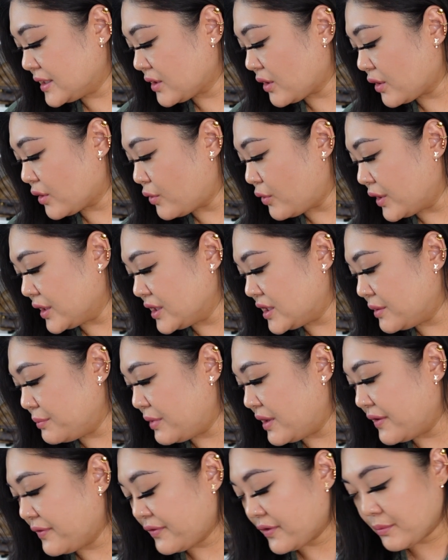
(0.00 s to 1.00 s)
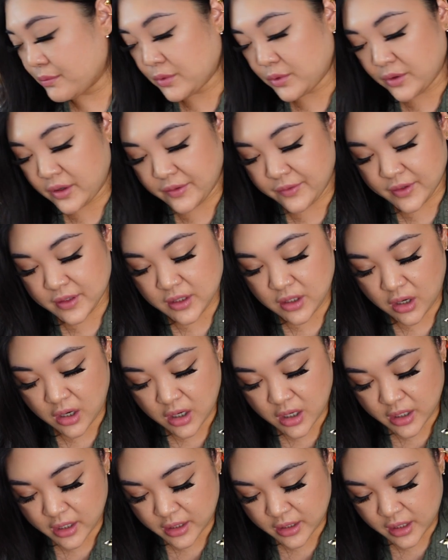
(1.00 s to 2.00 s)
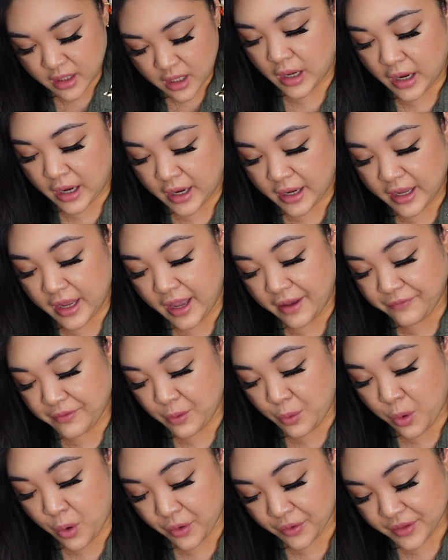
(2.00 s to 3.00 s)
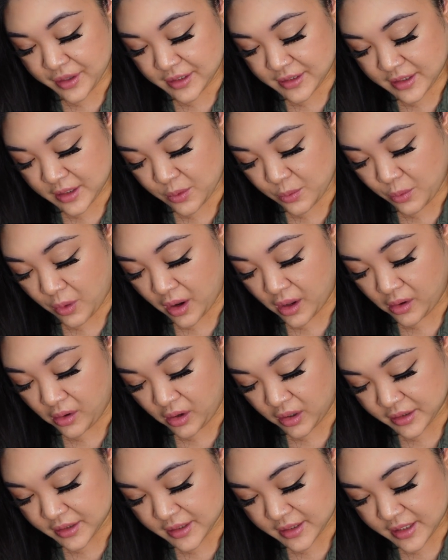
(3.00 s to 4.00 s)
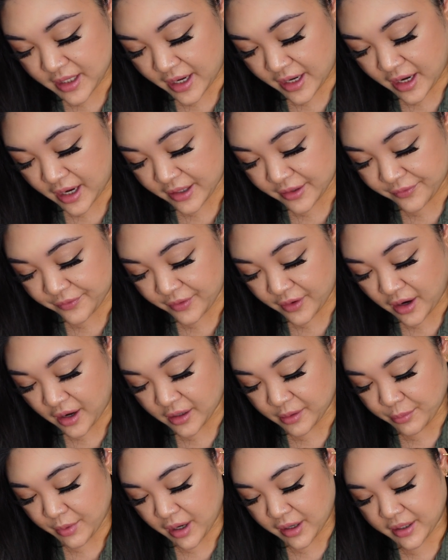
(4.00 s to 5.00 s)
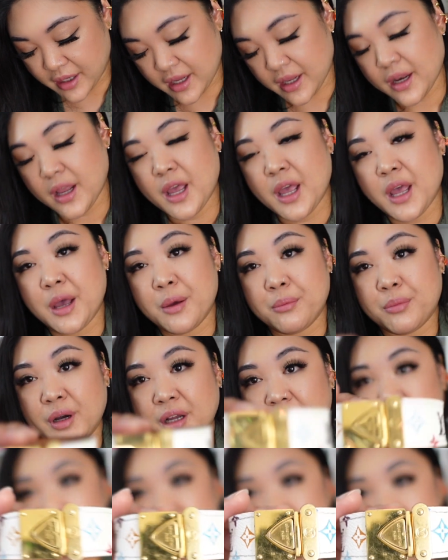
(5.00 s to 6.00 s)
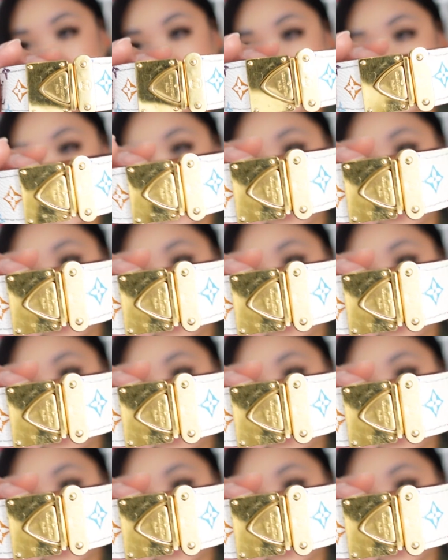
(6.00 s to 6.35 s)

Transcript: are going to be from Louis Vuitton. I haven't worn this in a while. Honestly, I kind of forgot about it. But it is